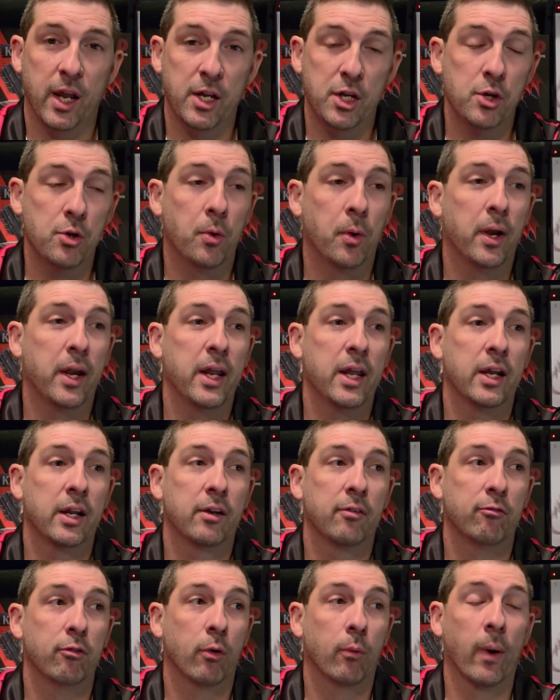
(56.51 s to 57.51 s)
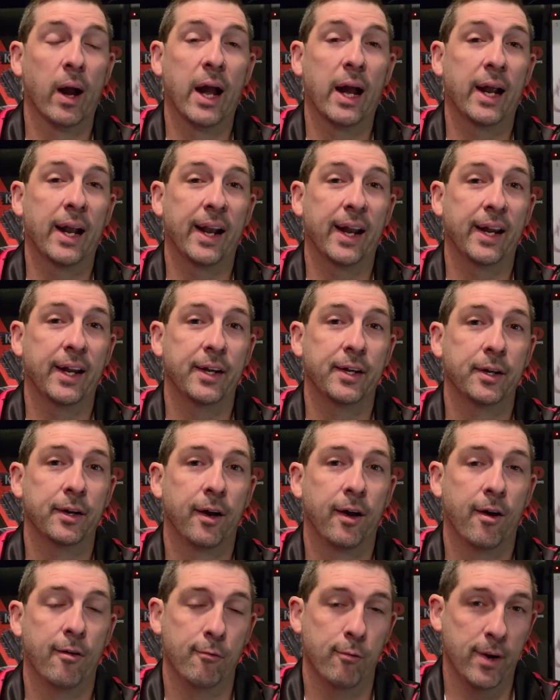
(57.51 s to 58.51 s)
a unique variety
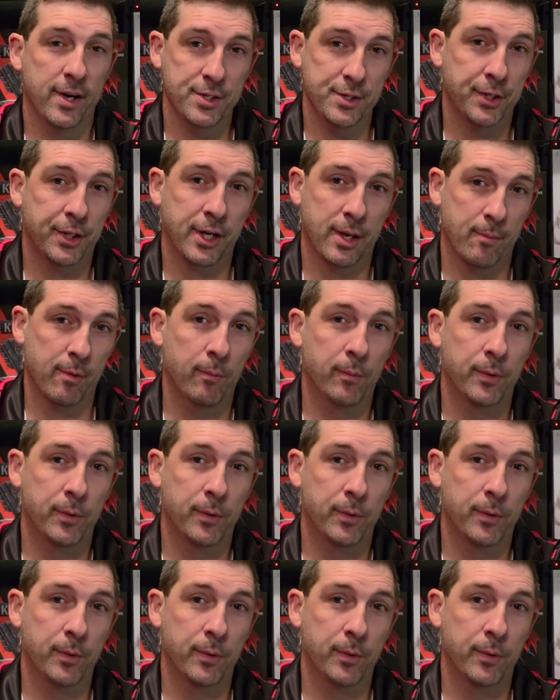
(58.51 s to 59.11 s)
of ways to come